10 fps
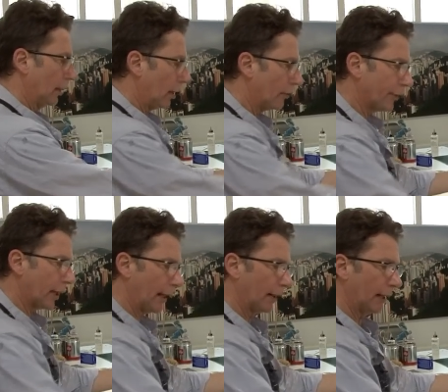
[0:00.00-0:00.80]
of the
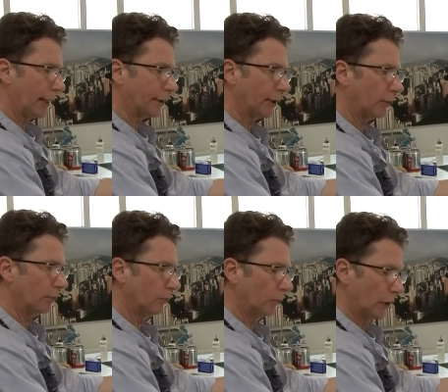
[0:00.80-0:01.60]
Canaletto
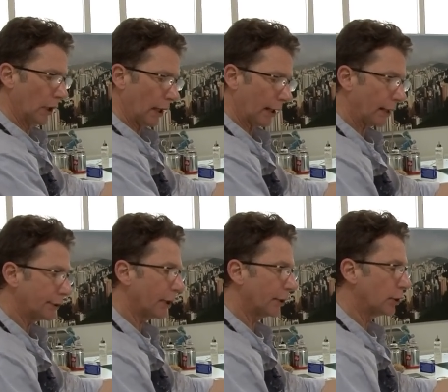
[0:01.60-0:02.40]
and I
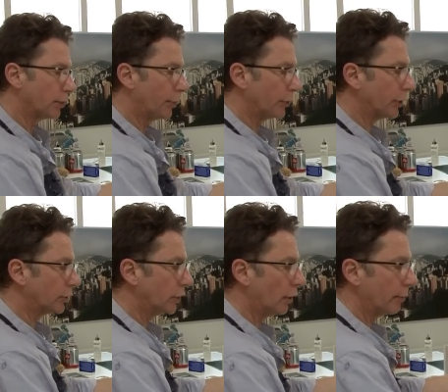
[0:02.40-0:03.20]
started to put the
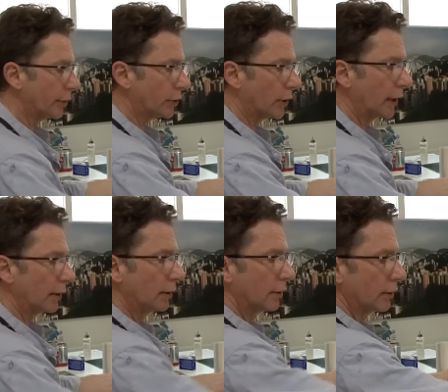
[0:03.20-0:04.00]
geometry,
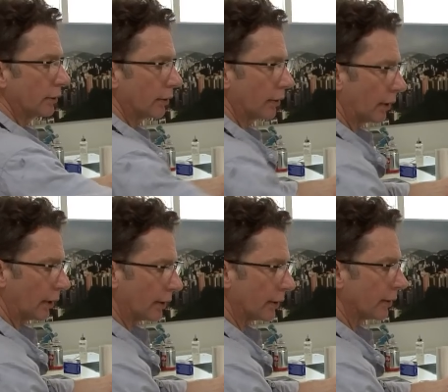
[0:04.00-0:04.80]

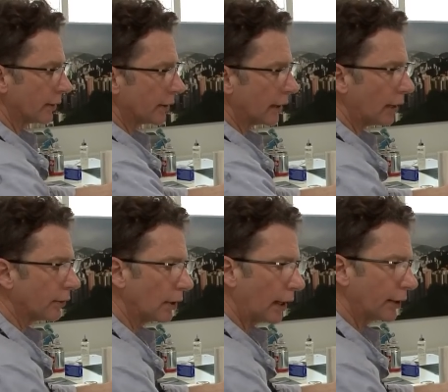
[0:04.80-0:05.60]
the
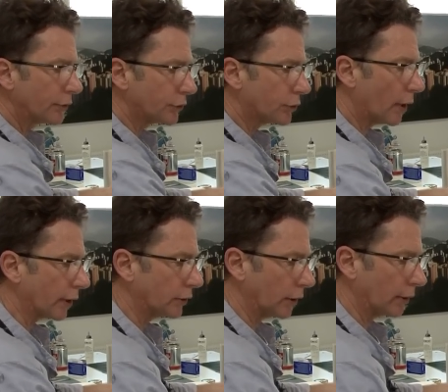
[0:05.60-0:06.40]
underlying
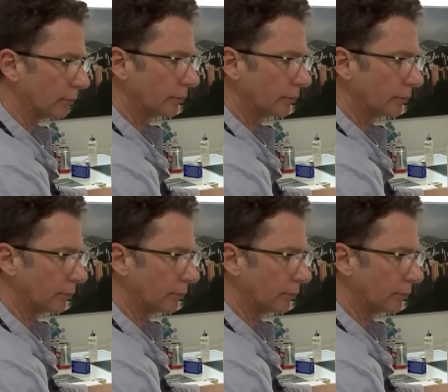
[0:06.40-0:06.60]
structure,